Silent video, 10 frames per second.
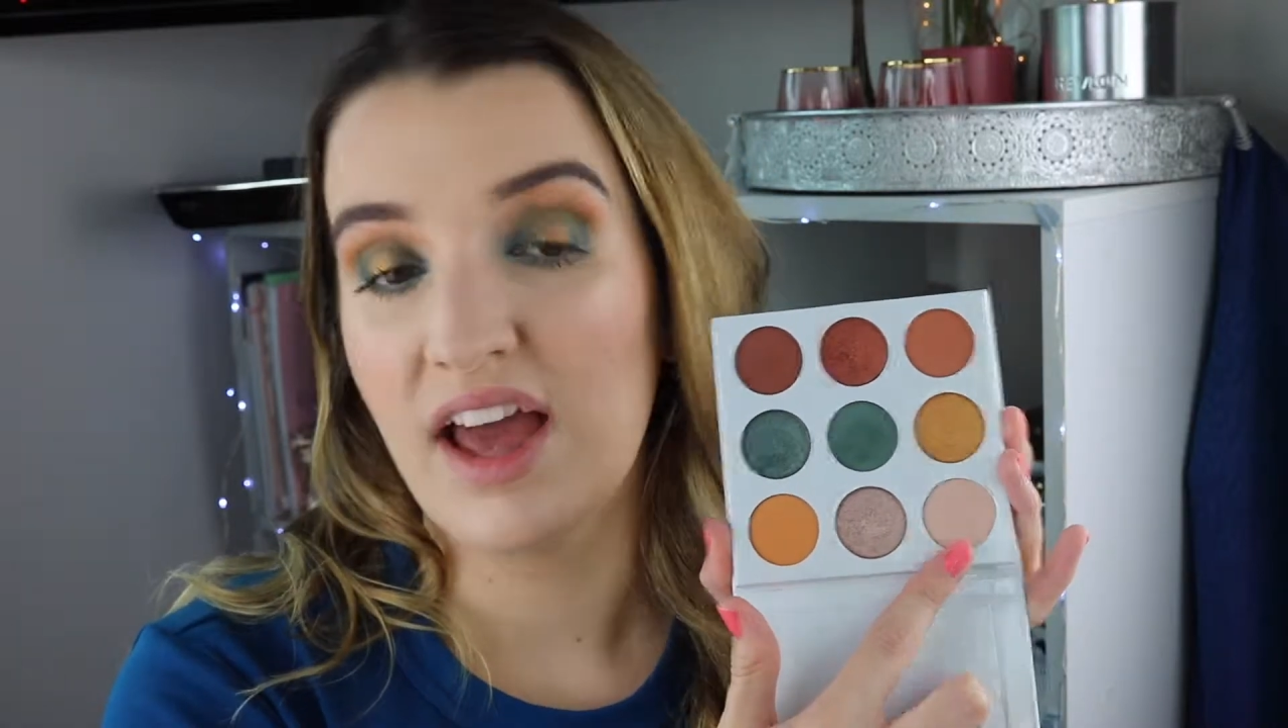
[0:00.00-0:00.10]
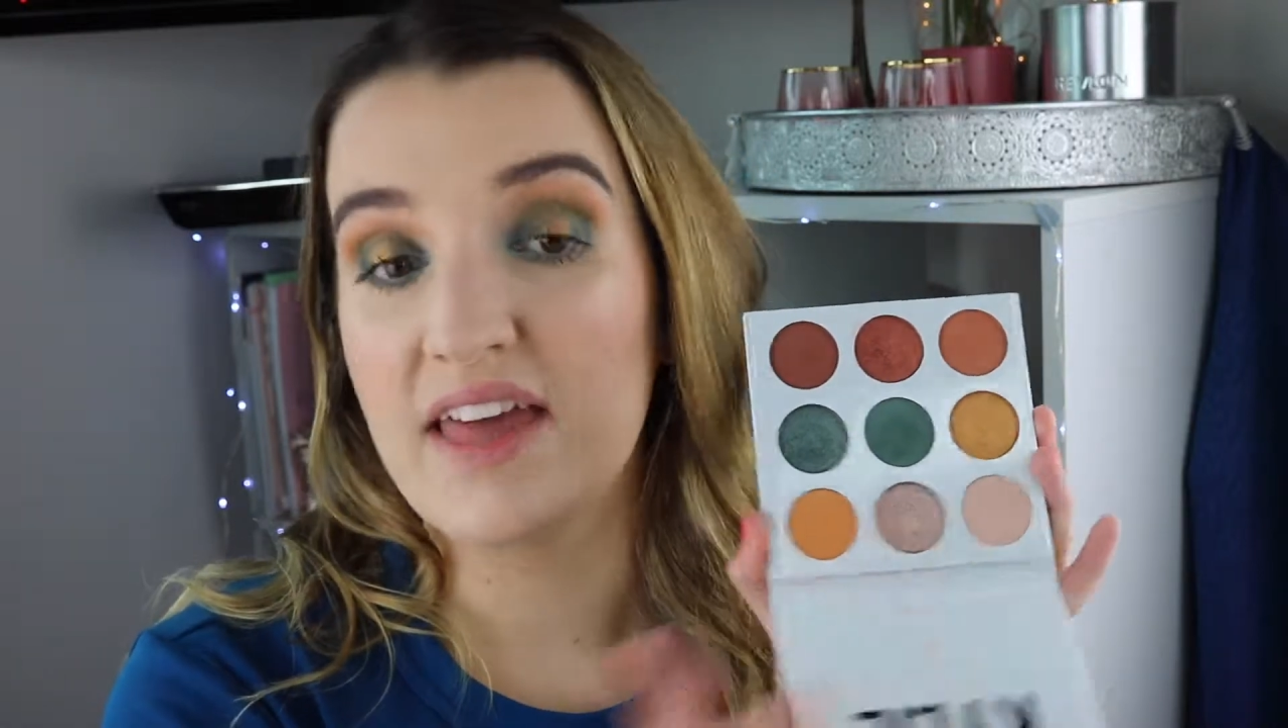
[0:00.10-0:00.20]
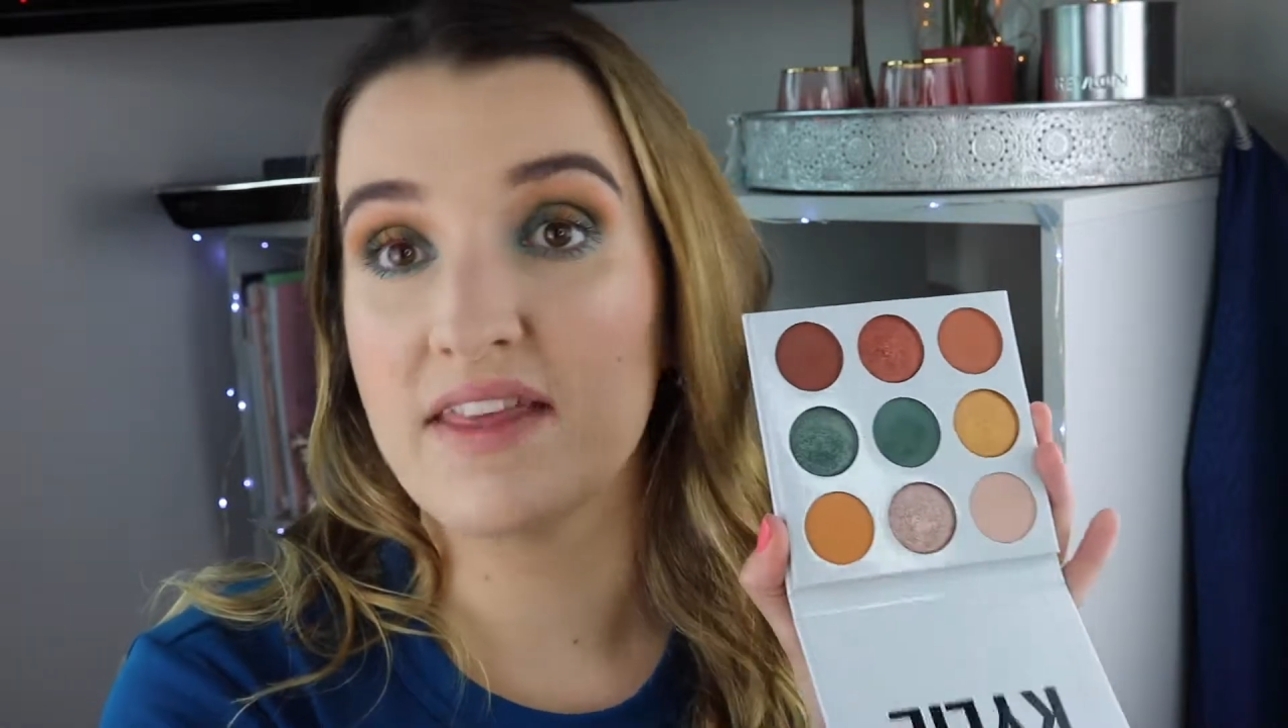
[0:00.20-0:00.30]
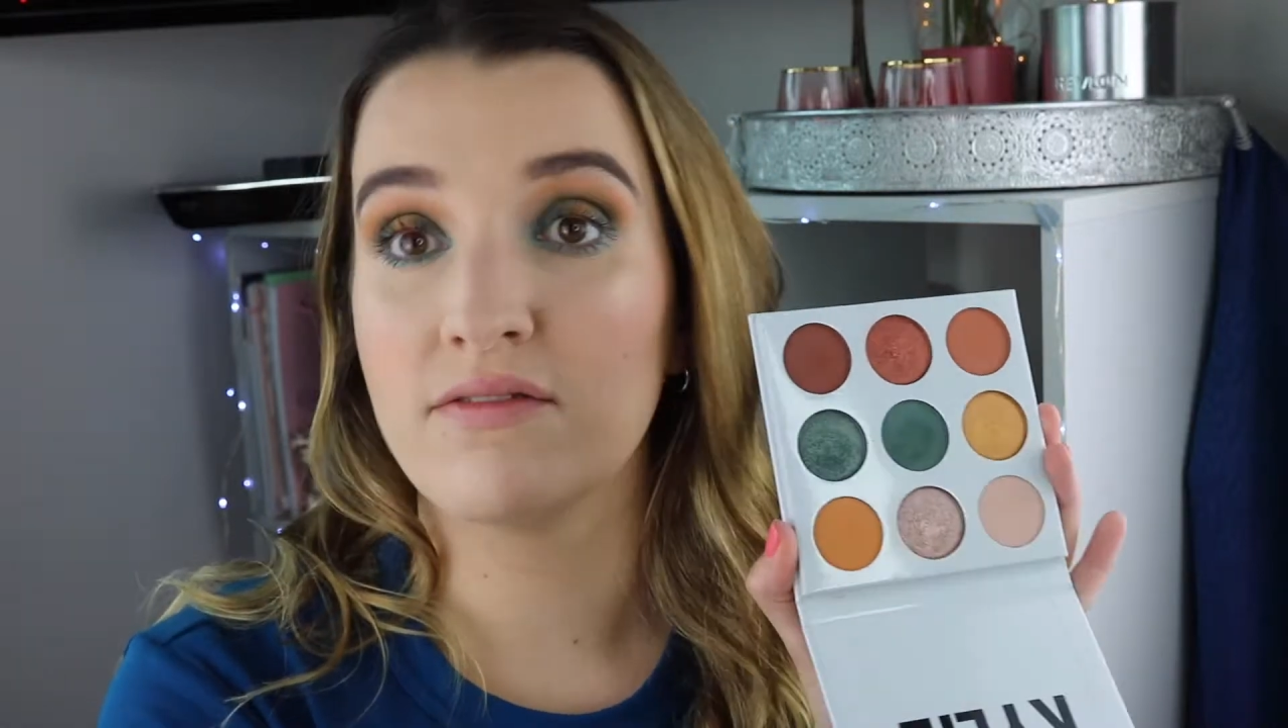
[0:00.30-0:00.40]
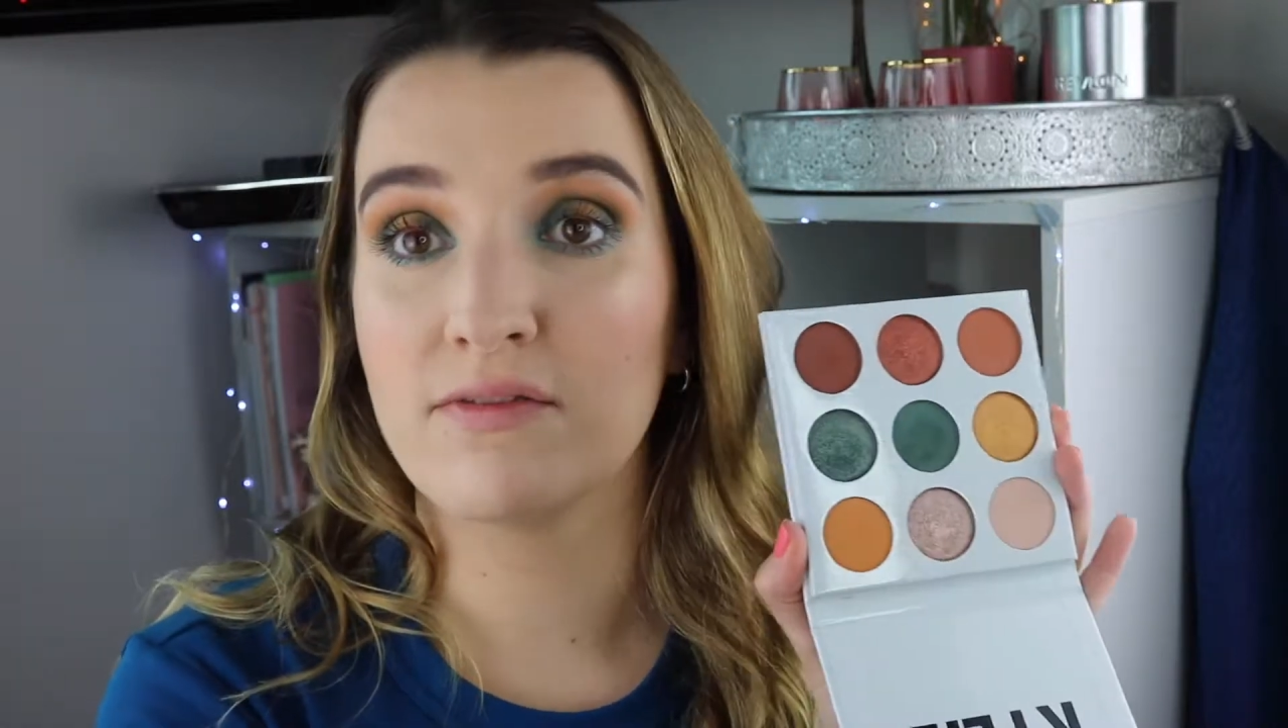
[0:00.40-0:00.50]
And then